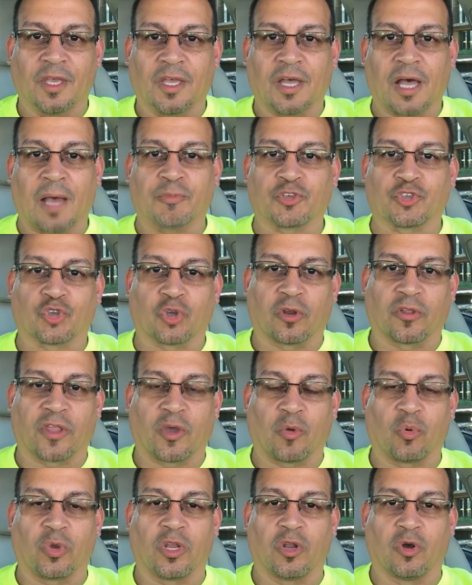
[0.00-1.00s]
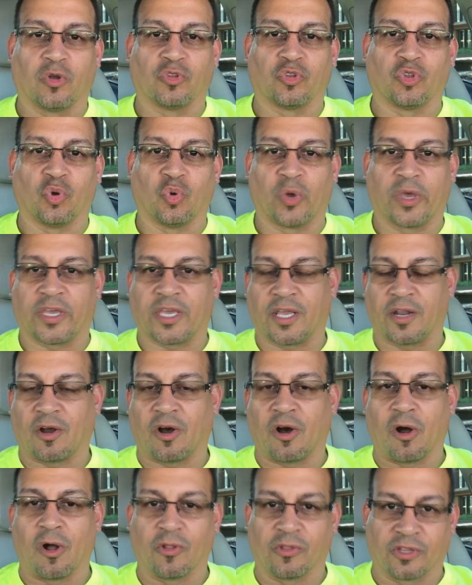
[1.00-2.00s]
I'm sure that we don't do wicked
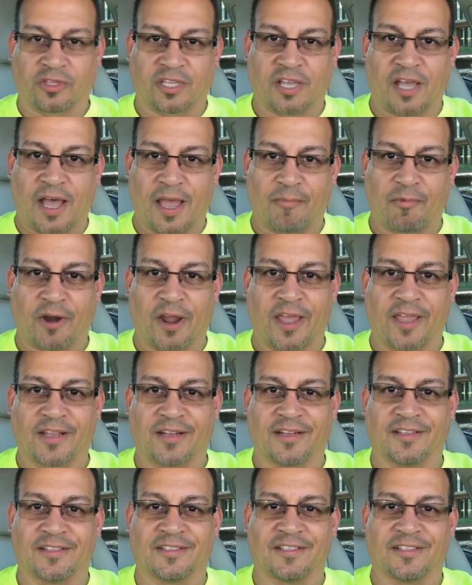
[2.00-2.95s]
all the time, right?